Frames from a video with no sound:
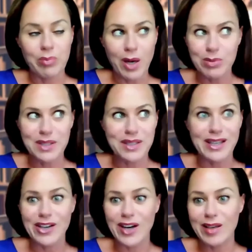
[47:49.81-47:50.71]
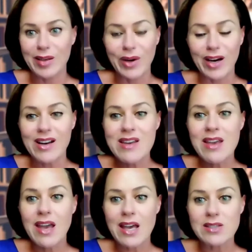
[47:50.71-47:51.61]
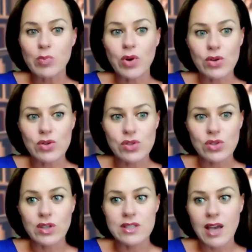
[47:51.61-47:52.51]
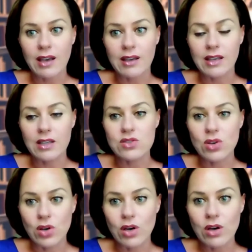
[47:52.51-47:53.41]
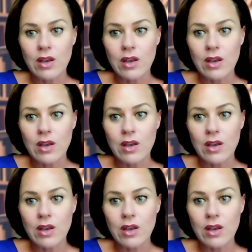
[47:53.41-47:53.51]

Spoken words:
publicly or anywhere as a personal attack against her.